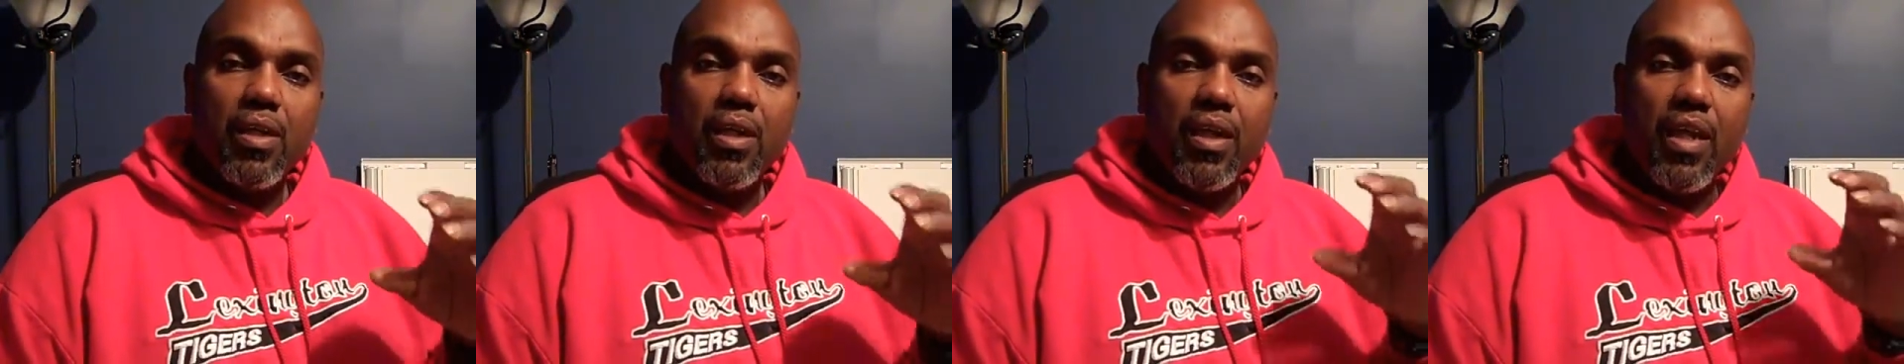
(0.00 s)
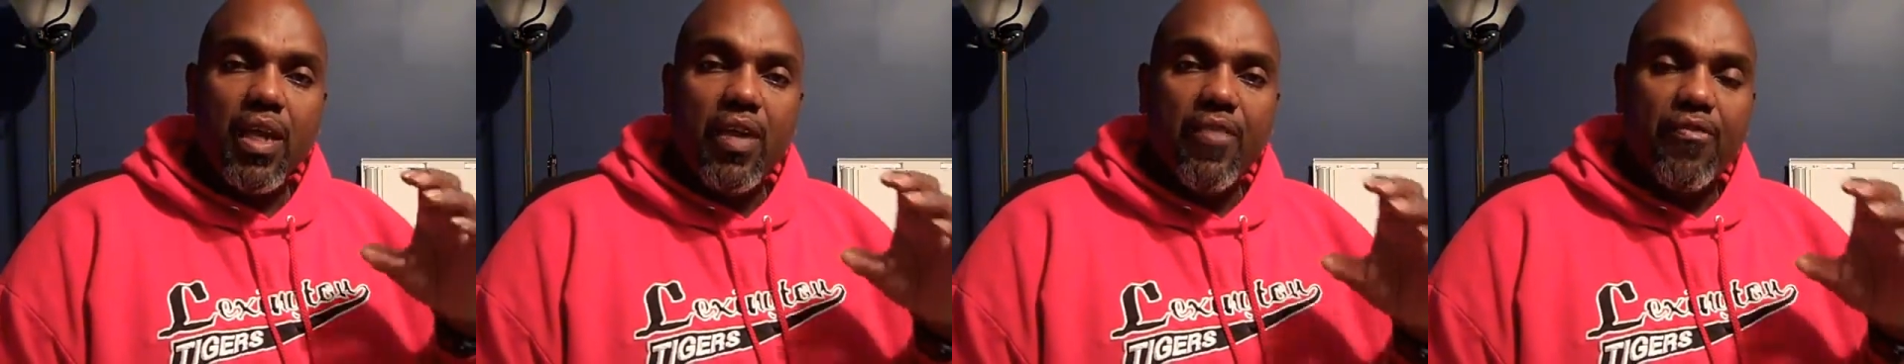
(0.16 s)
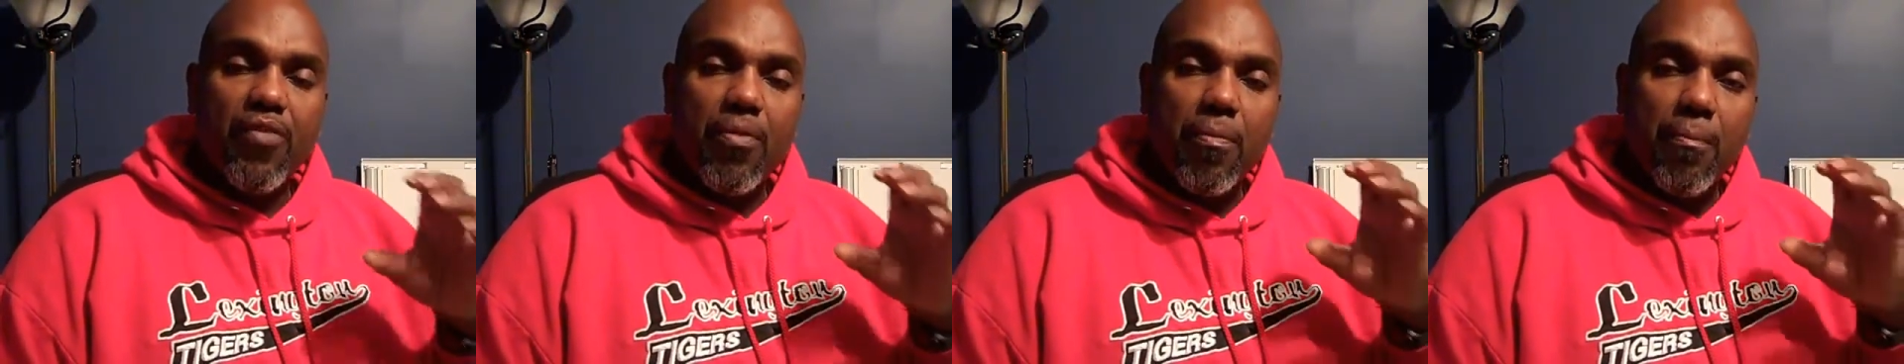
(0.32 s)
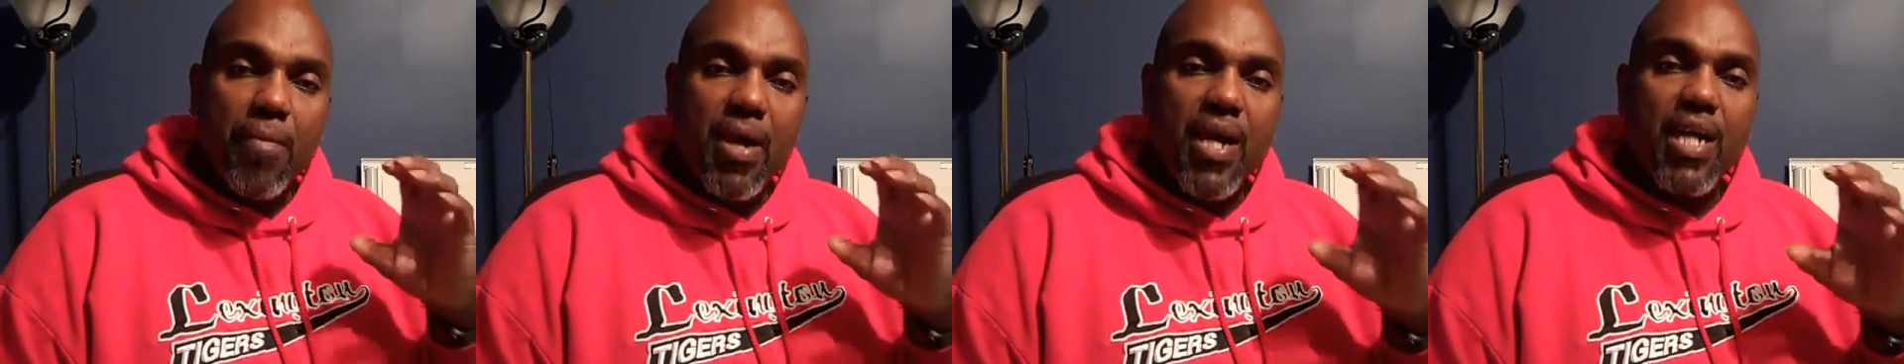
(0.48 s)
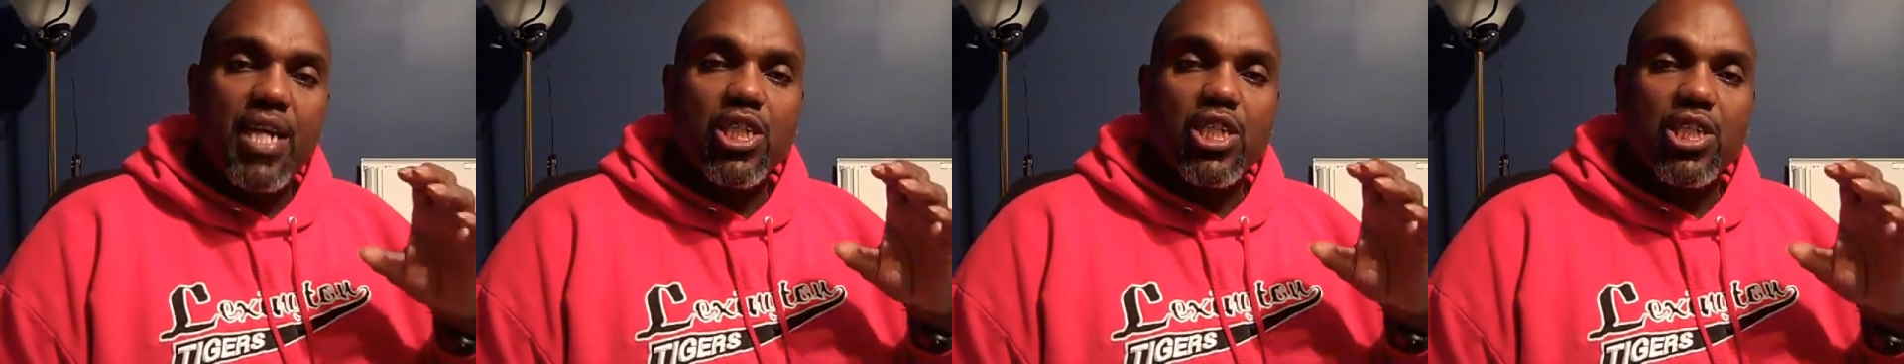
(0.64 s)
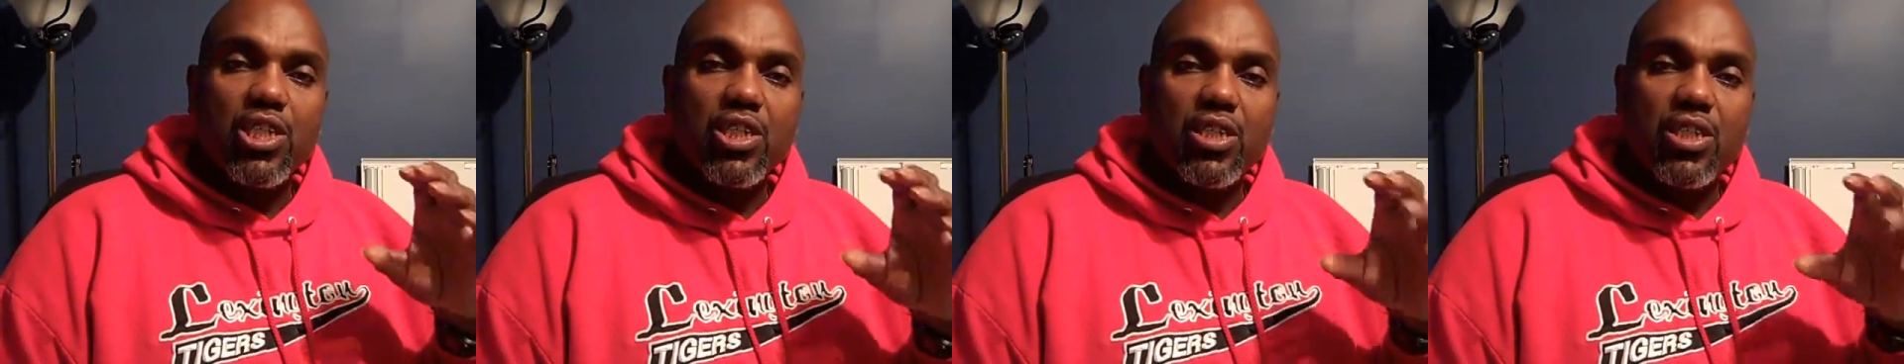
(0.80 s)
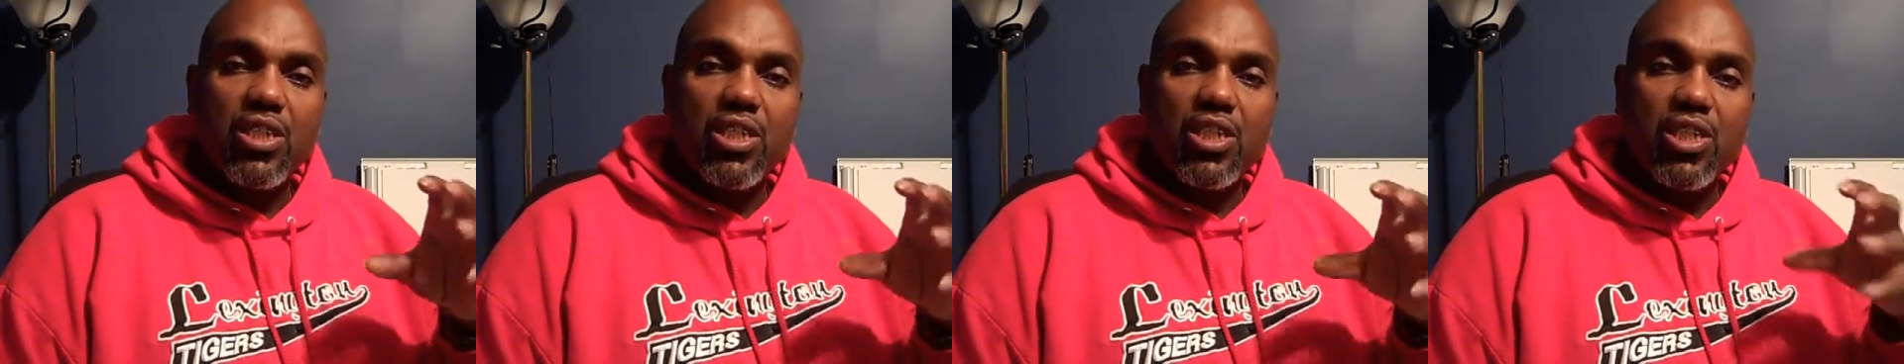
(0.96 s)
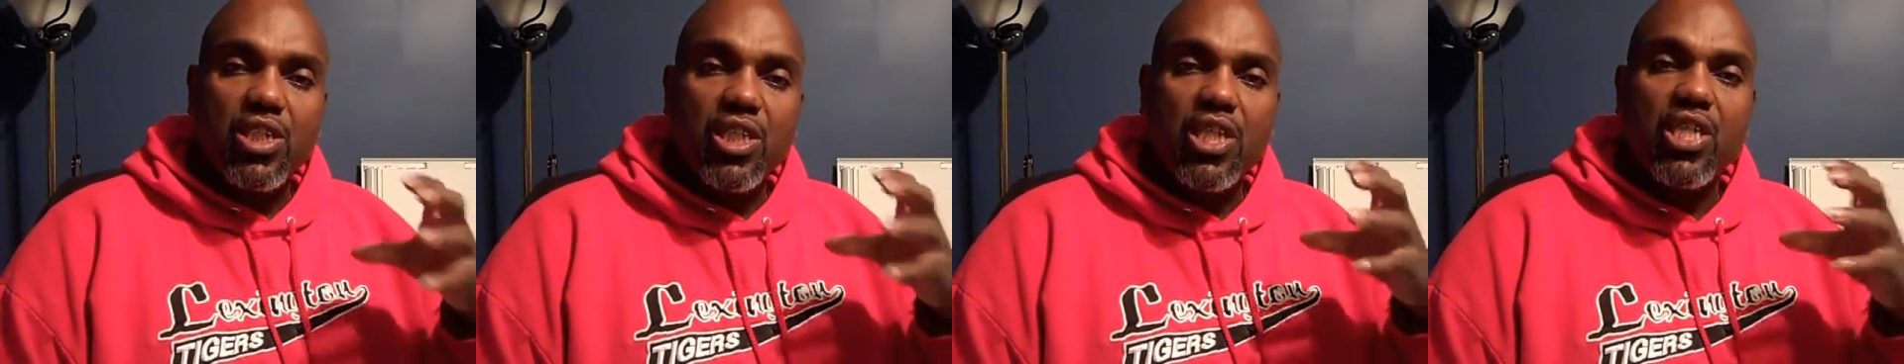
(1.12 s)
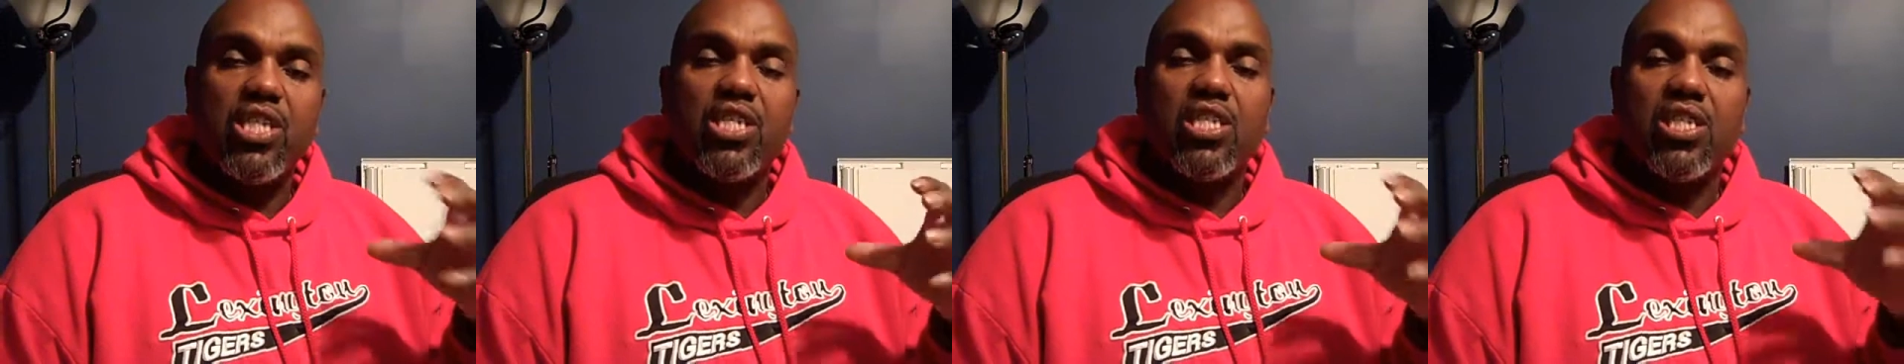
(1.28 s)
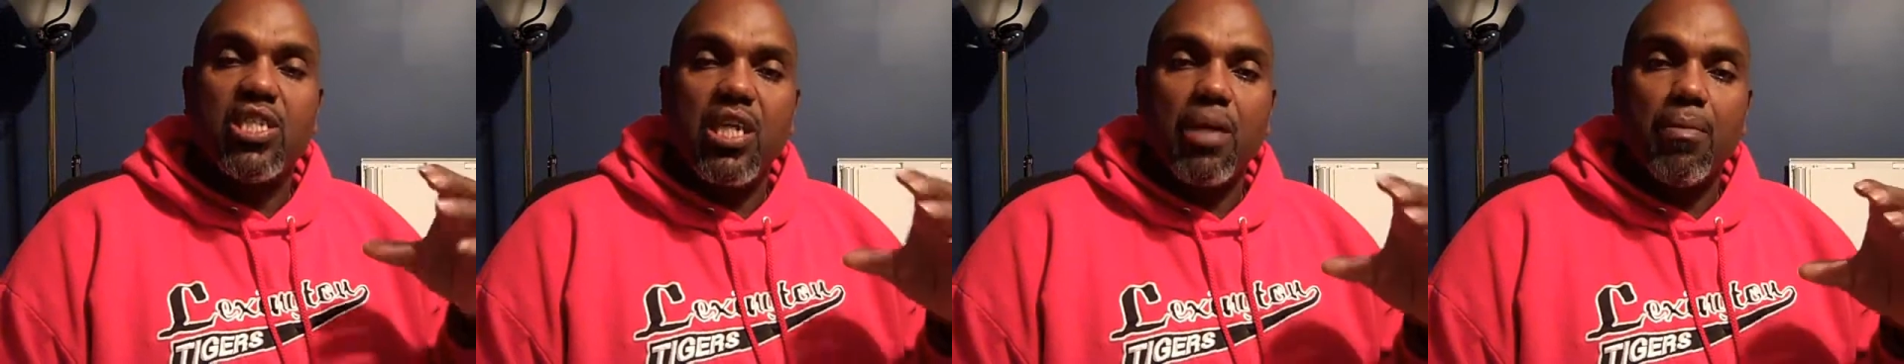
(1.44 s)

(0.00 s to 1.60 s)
information to teach